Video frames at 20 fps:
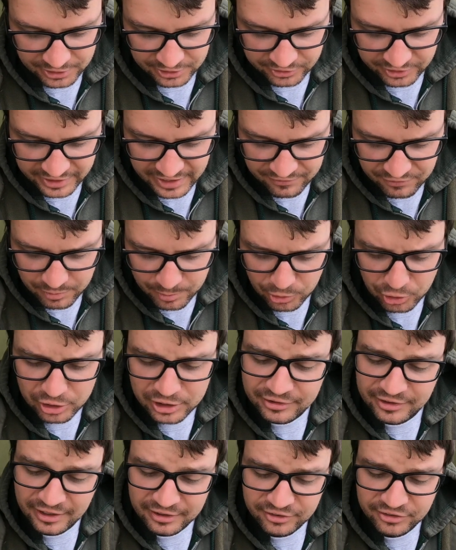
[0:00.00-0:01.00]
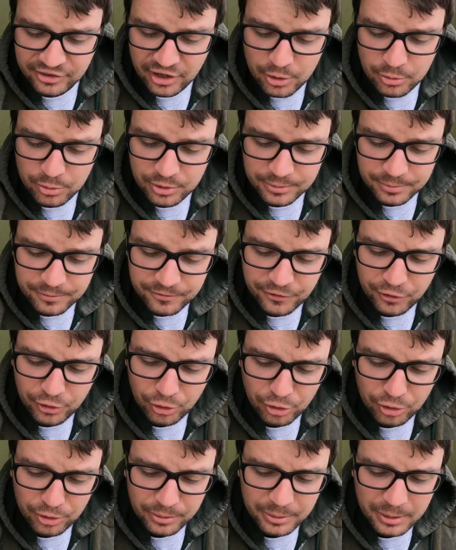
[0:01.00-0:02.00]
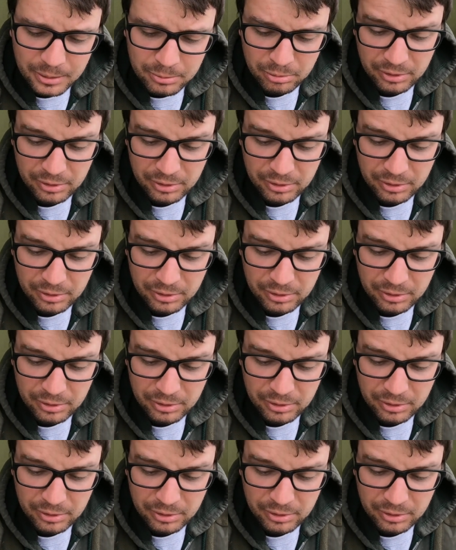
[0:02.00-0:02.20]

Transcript: So yeah, the boilies are soaked for,